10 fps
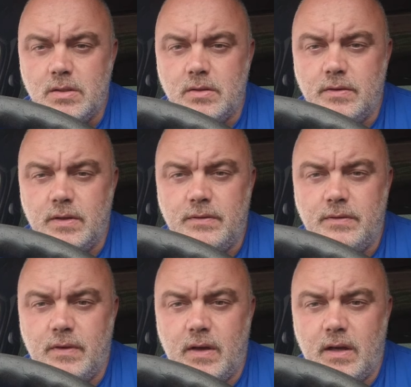So
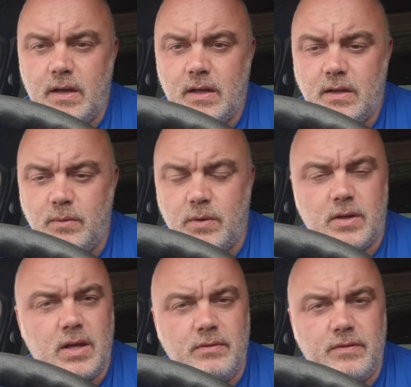if you
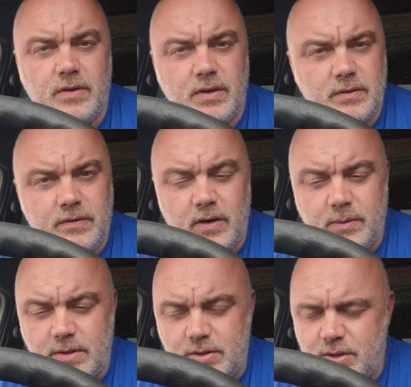want to keep
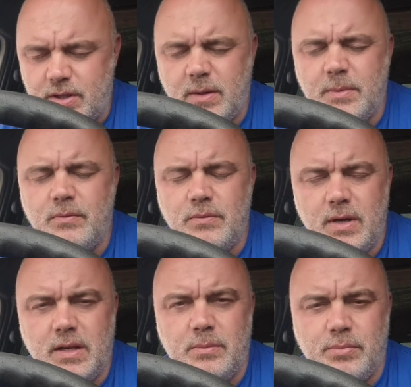following this journey, it'd be
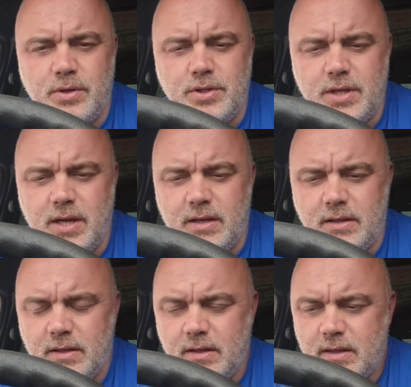really
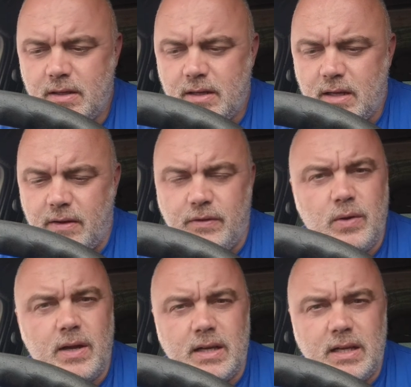appreciated. Have
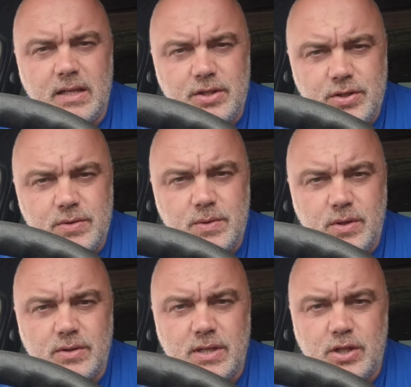you had any issues
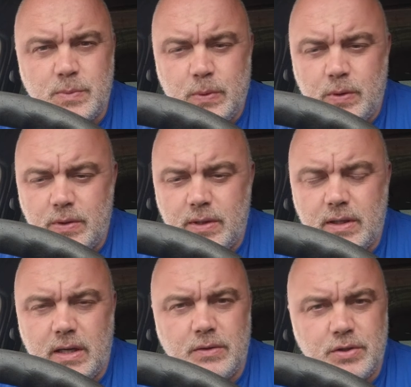with your dashboard?
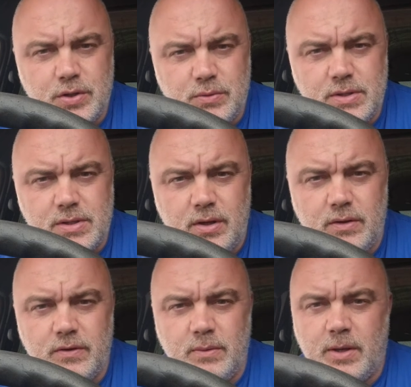How did you
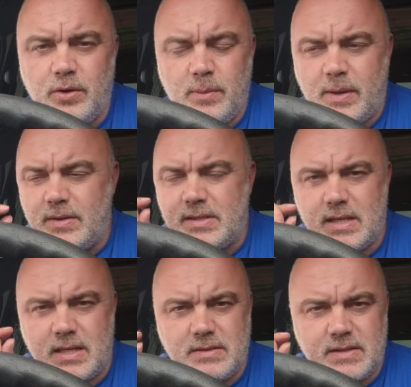resolve them? I know about the
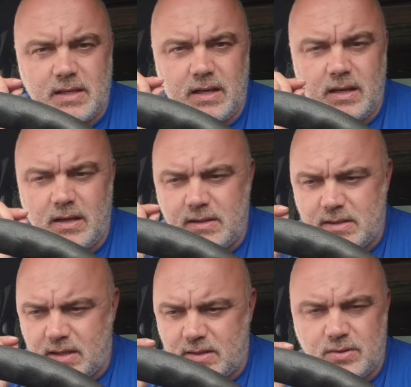
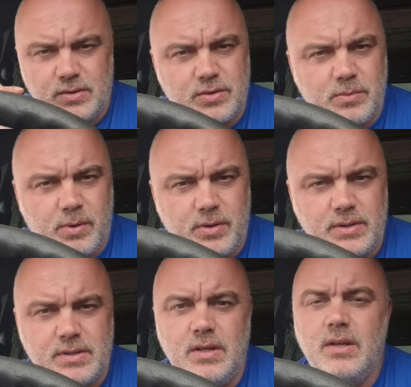six solder
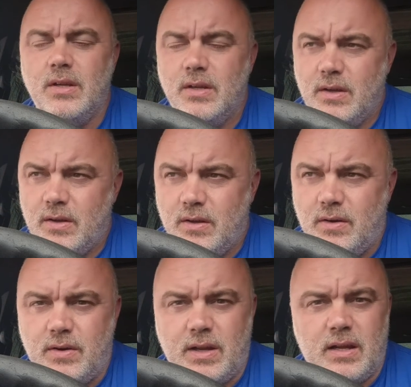points.
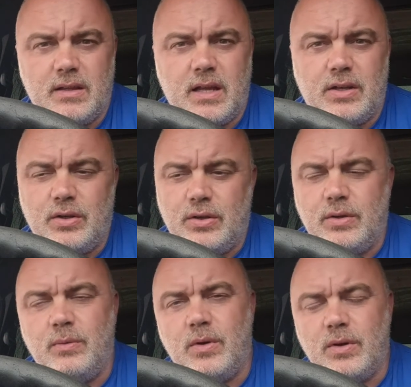I already had that
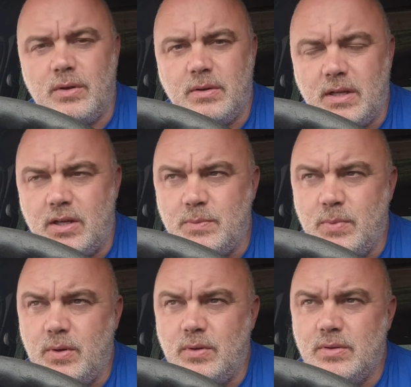done on one of the
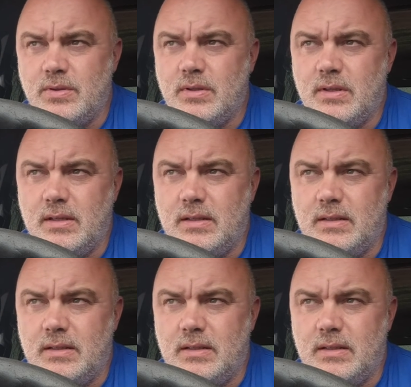dashboards.